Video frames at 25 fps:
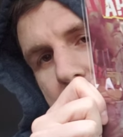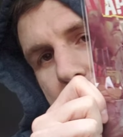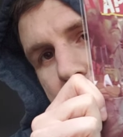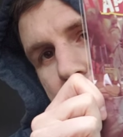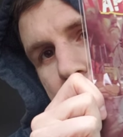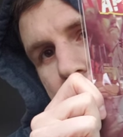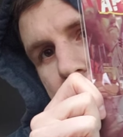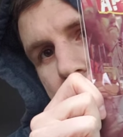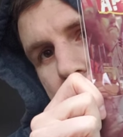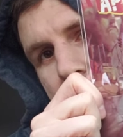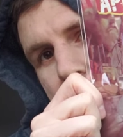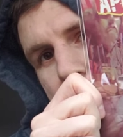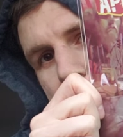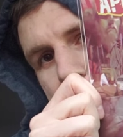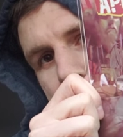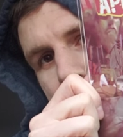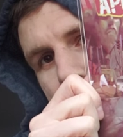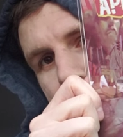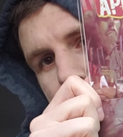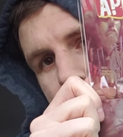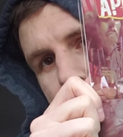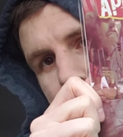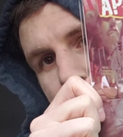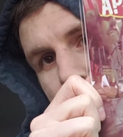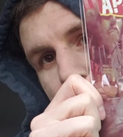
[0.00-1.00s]
This is,
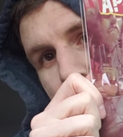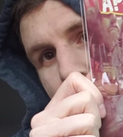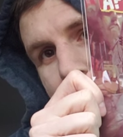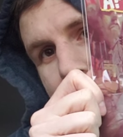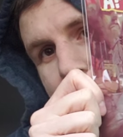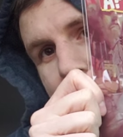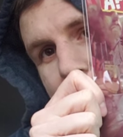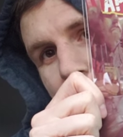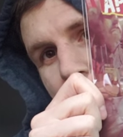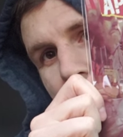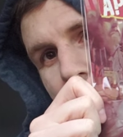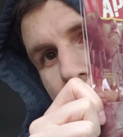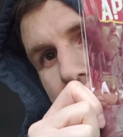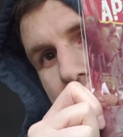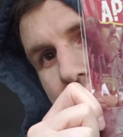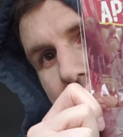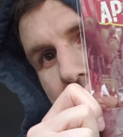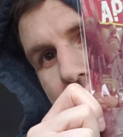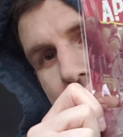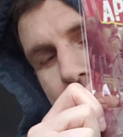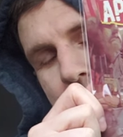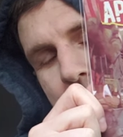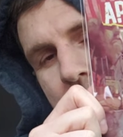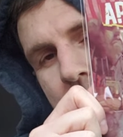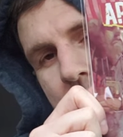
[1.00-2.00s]
I've been waiting a long
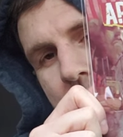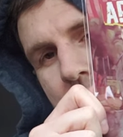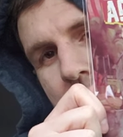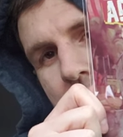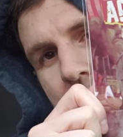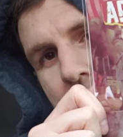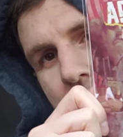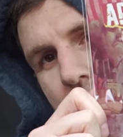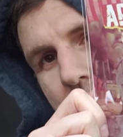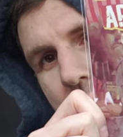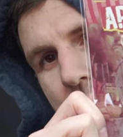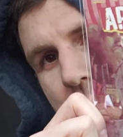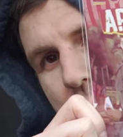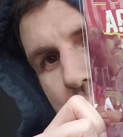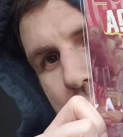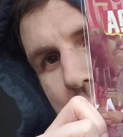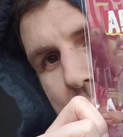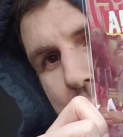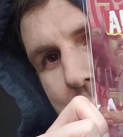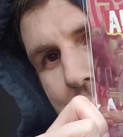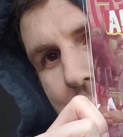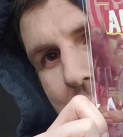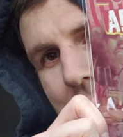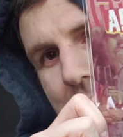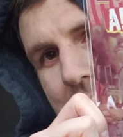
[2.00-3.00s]
time. We were
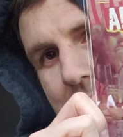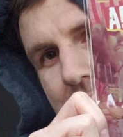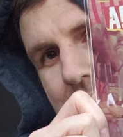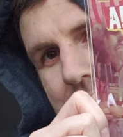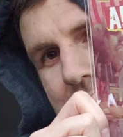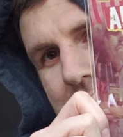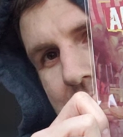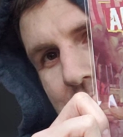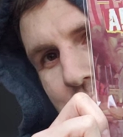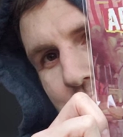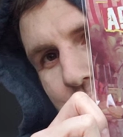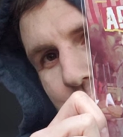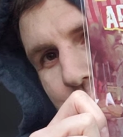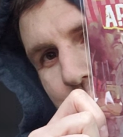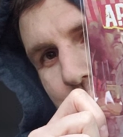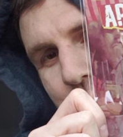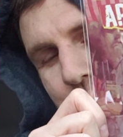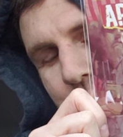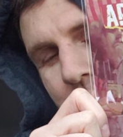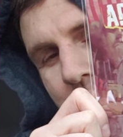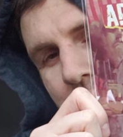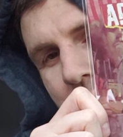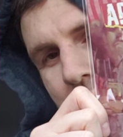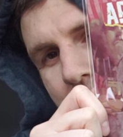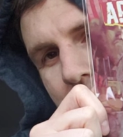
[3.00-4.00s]
comparing this
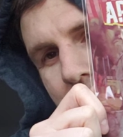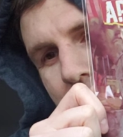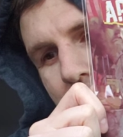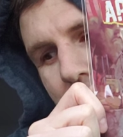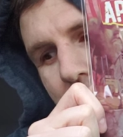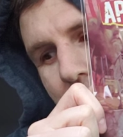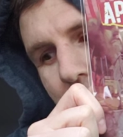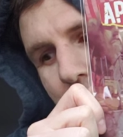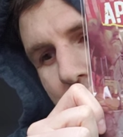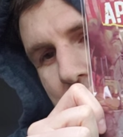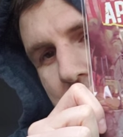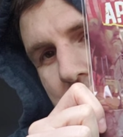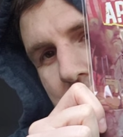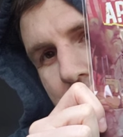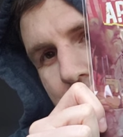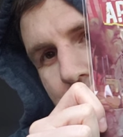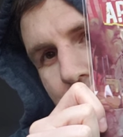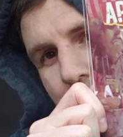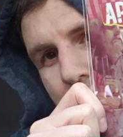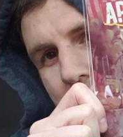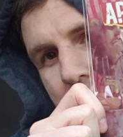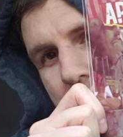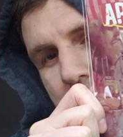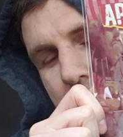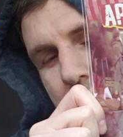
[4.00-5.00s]
to what's the
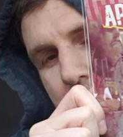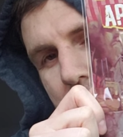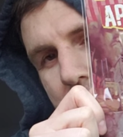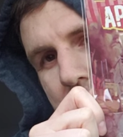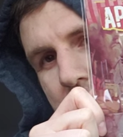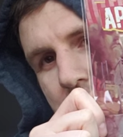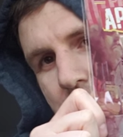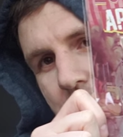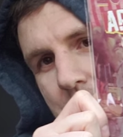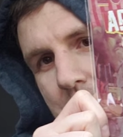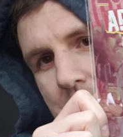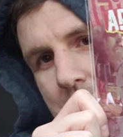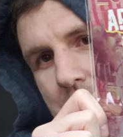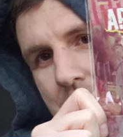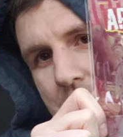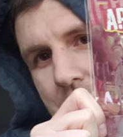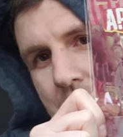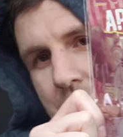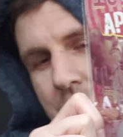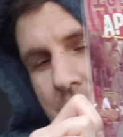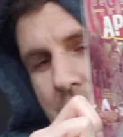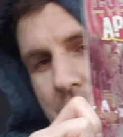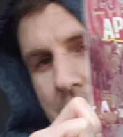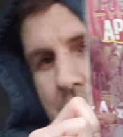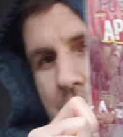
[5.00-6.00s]
furthest place from
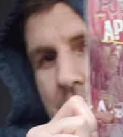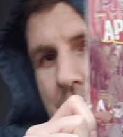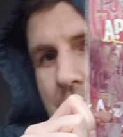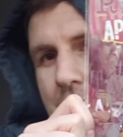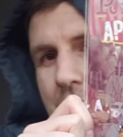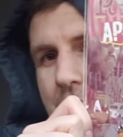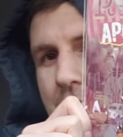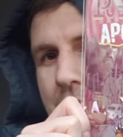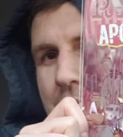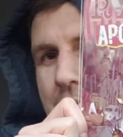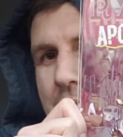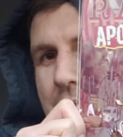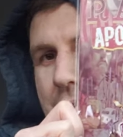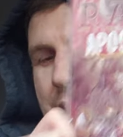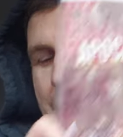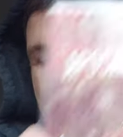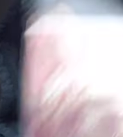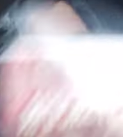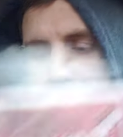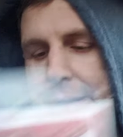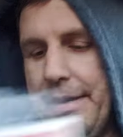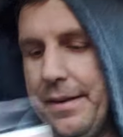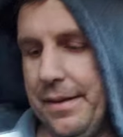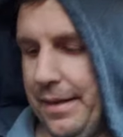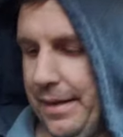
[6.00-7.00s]
here,
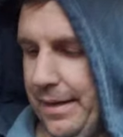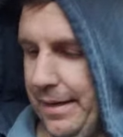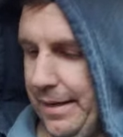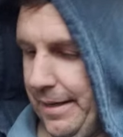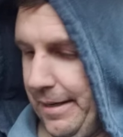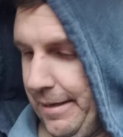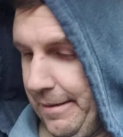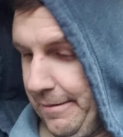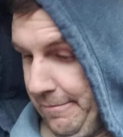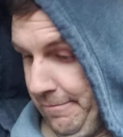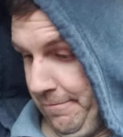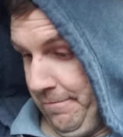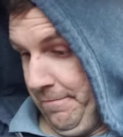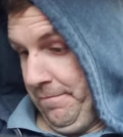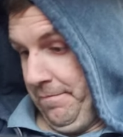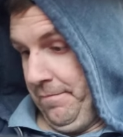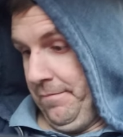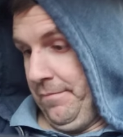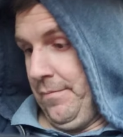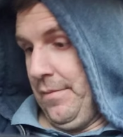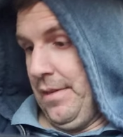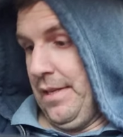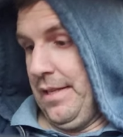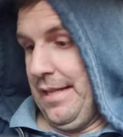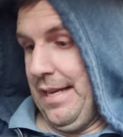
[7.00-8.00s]
and
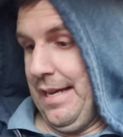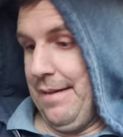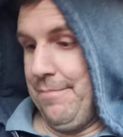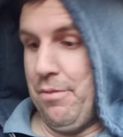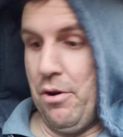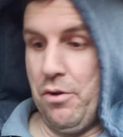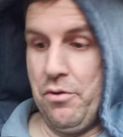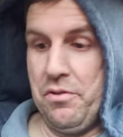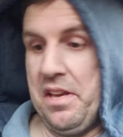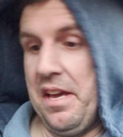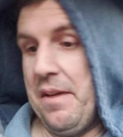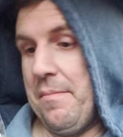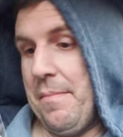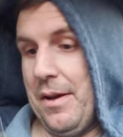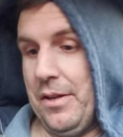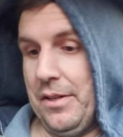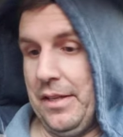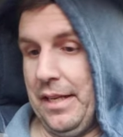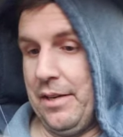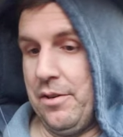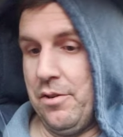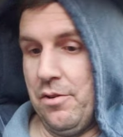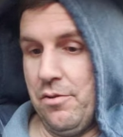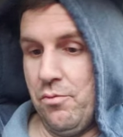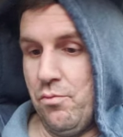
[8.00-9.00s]
they both came out
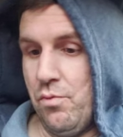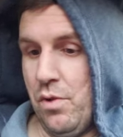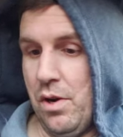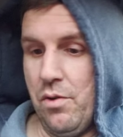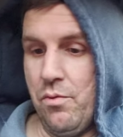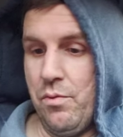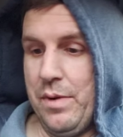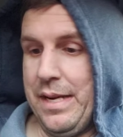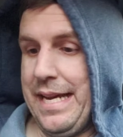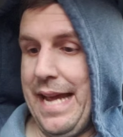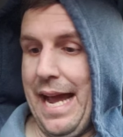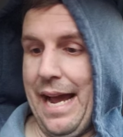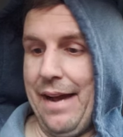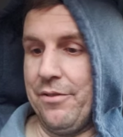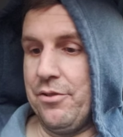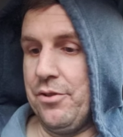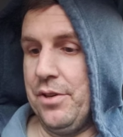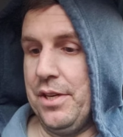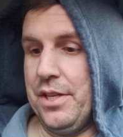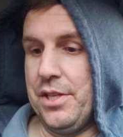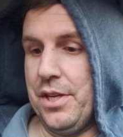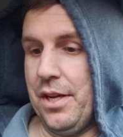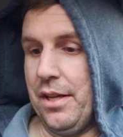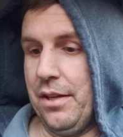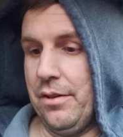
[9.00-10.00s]
like a week after
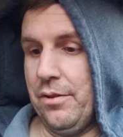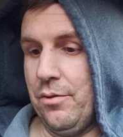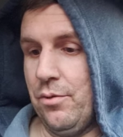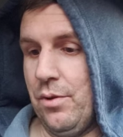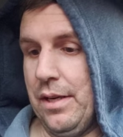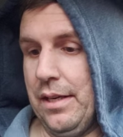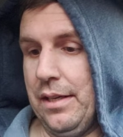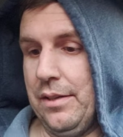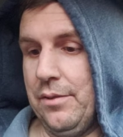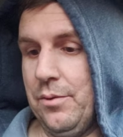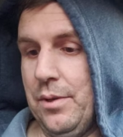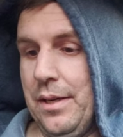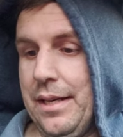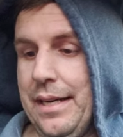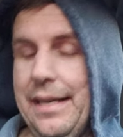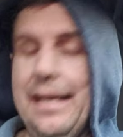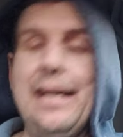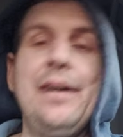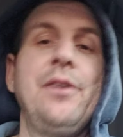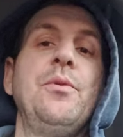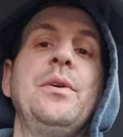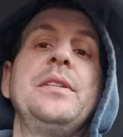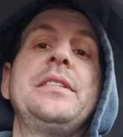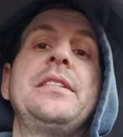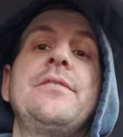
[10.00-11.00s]
each other, one and one, and
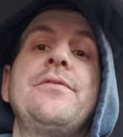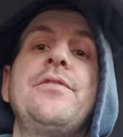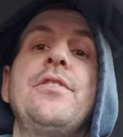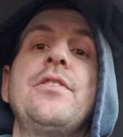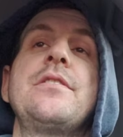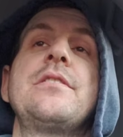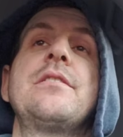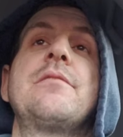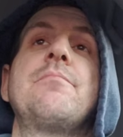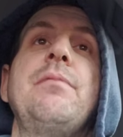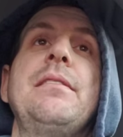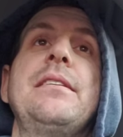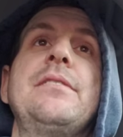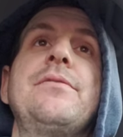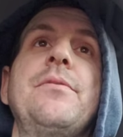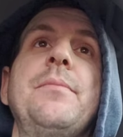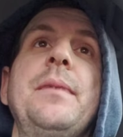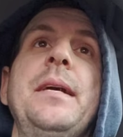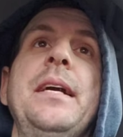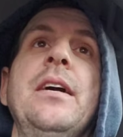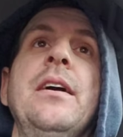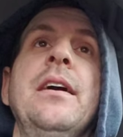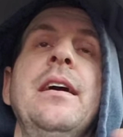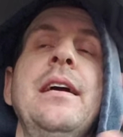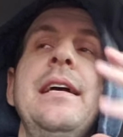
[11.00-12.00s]
now what's the furthest place from
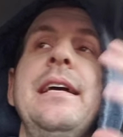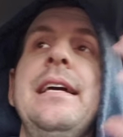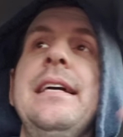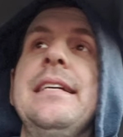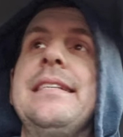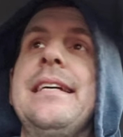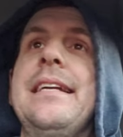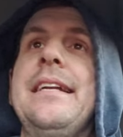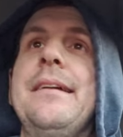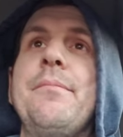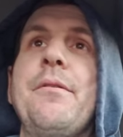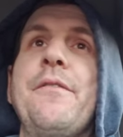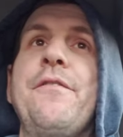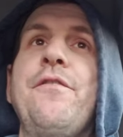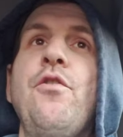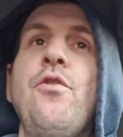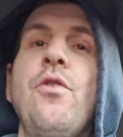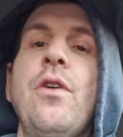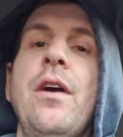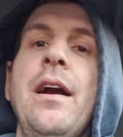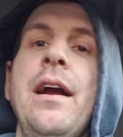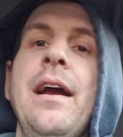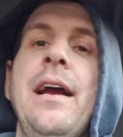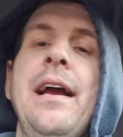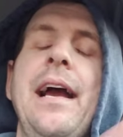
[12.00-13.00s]
here is at number
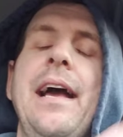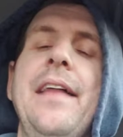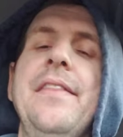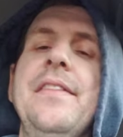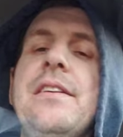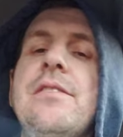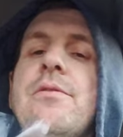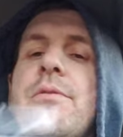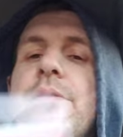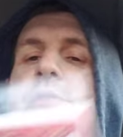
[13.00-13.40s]
four, and this